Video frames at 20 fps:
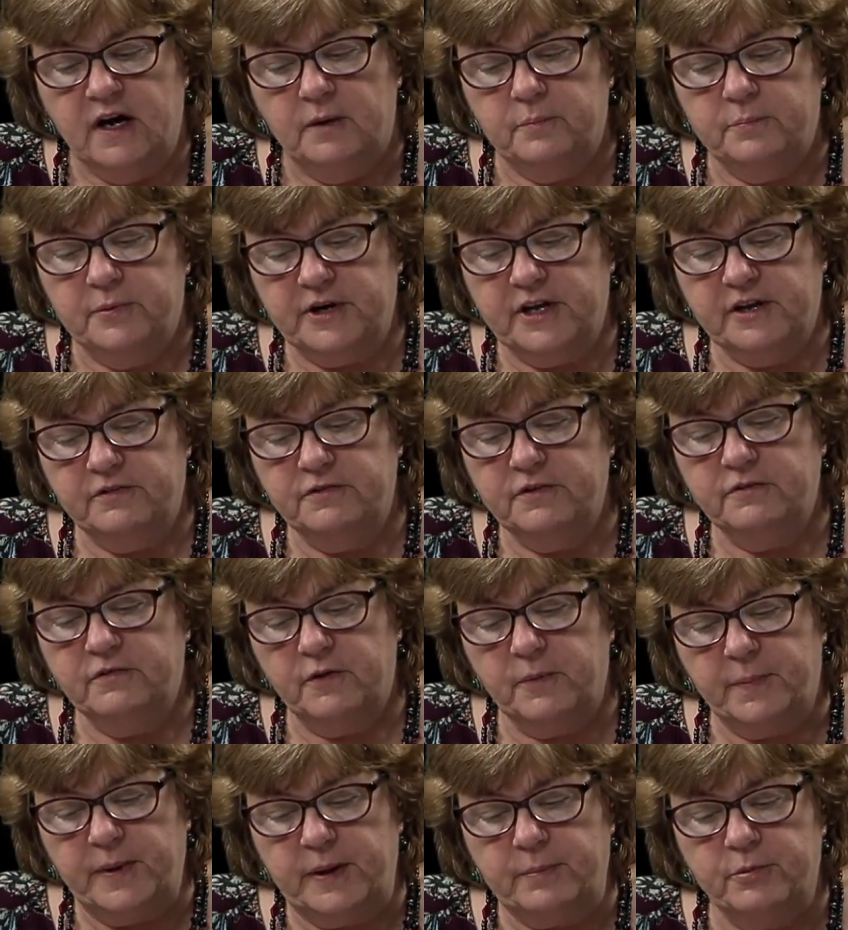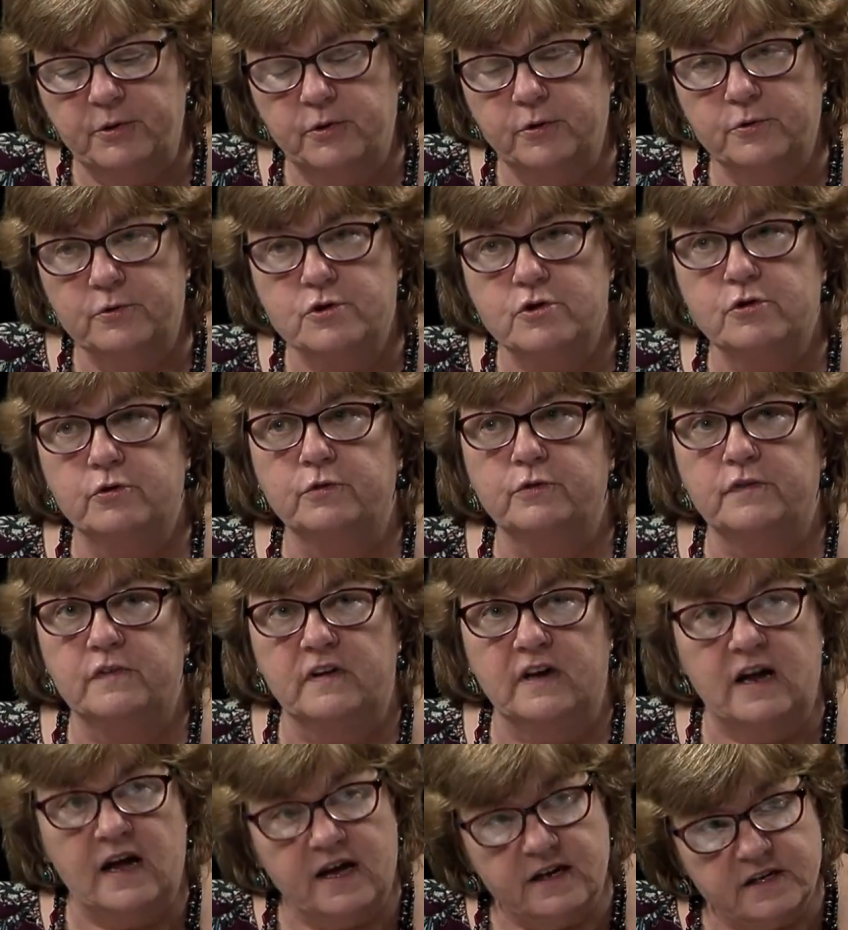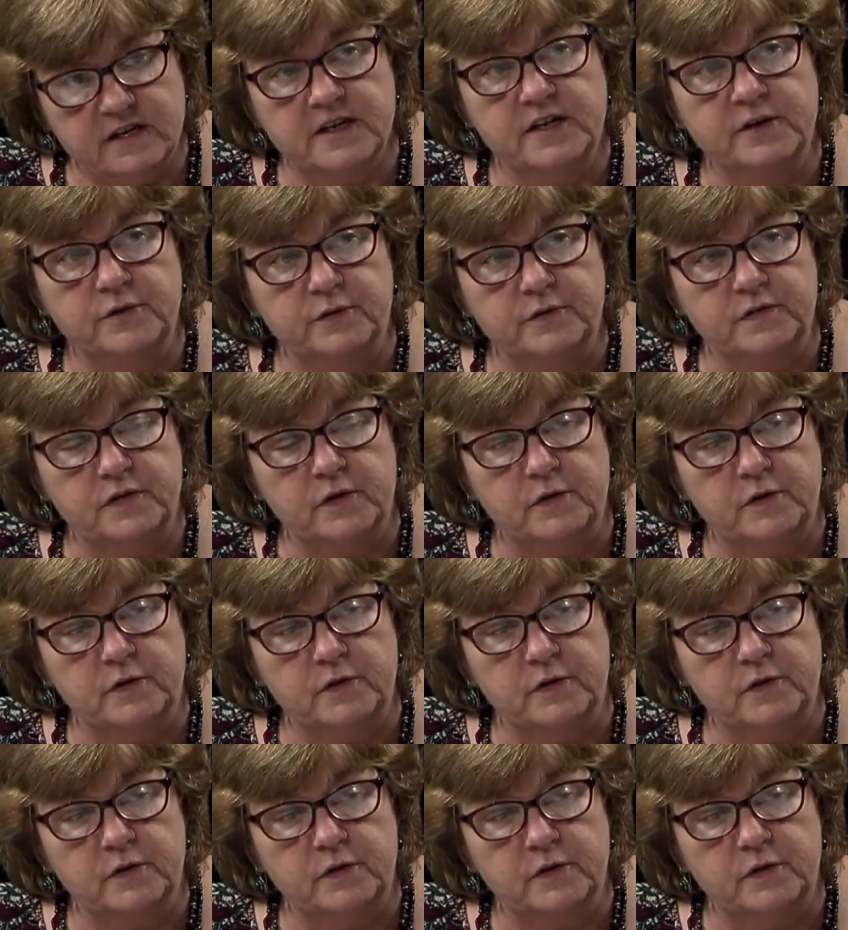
But even for people who choose not to use